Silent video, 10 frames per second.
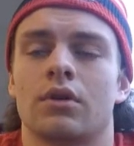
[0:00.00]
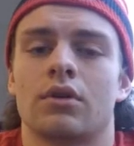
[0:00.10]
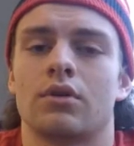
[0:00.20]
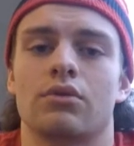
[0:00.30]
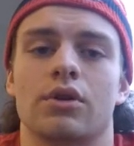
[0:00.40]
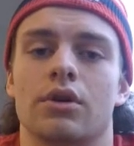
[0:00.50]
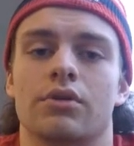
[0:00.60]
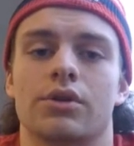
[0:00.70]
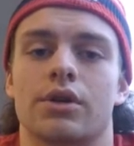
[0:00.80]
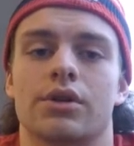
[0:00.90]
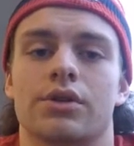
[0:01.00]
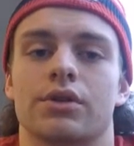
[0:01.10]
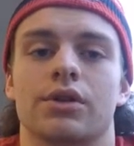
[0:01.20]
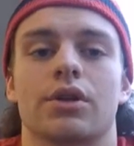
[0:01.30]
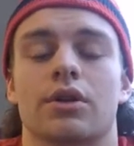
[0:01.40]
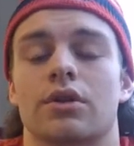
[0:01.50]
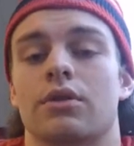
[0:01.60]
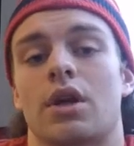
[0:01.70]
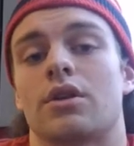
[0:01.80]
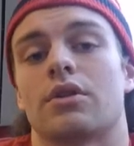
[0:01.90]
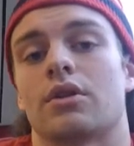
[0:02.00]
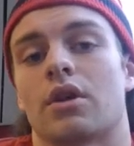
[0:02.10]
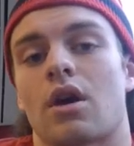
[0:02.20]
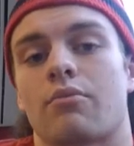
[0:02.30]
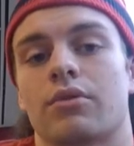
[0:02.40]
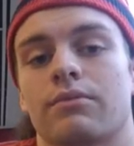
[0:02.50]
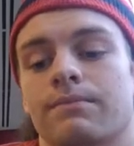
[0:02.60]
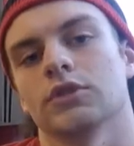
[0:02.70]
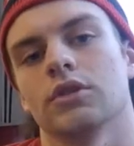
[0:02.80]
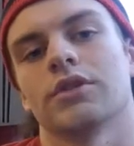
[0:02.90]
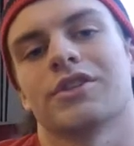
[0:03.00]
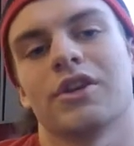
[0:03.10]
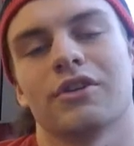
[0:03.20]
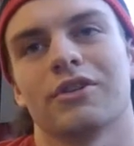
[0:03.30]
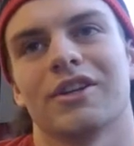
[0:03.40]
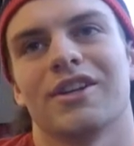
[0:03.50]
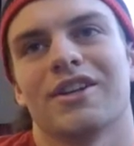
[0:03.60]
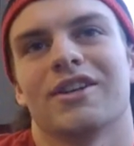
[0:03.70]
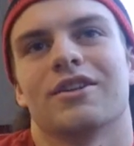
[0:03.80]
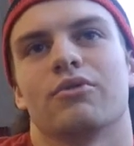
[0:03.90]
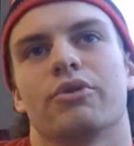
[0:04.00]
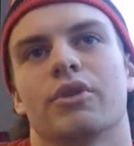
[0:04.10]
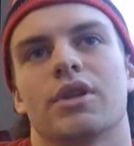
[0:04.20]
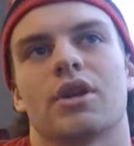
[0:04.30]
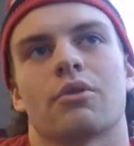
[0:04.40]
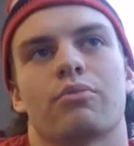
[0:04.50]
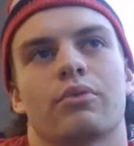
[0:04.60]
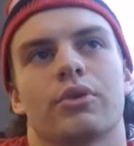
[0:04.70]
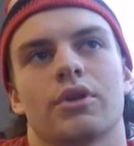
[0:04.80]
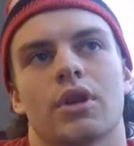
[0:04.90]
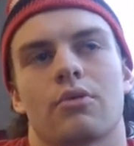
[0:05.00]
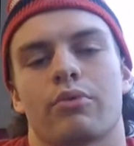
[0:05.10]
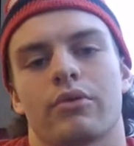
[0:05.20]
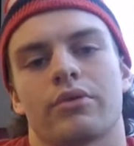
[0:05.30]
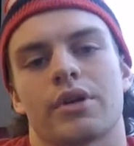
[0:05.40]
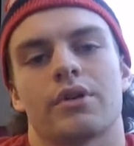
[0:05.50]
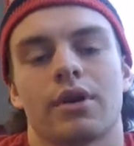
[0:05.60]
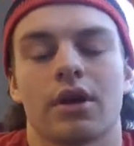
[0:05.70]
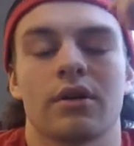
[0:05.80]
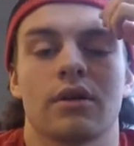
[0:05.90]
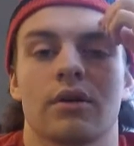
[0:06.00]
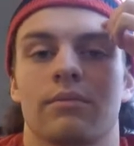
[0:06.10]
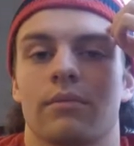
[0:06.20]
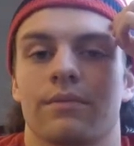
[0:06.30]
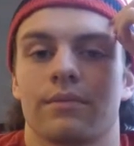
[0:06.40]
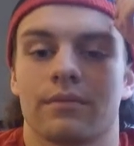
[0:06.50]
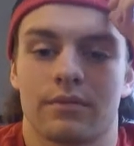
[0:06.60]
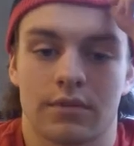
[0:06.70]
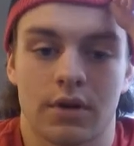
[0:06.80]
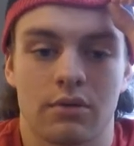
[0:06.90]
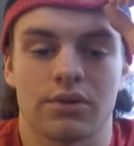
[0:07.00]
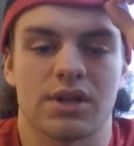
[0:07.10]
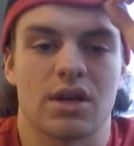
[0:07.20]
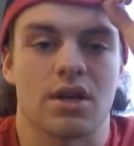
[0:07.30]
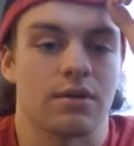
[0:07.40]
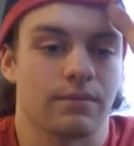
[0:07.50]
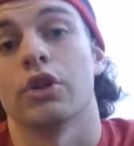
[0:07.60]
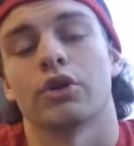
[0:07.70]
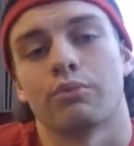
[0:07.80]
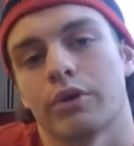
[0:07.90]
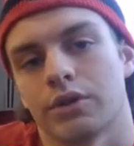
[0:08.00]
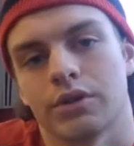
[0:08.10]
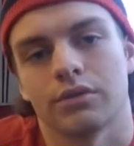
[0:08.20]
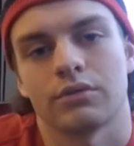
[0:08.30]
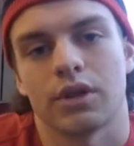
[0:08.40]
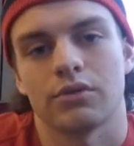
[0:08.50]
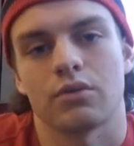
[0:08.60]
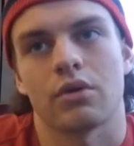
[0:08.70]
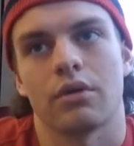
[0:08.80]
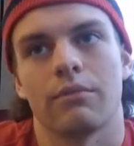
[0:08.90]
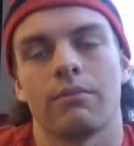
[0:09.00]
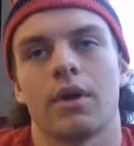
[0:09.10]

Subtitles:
who knows, honestly, anything could happen. So, we're in the airport, right, and there was a little person, as we'll call them,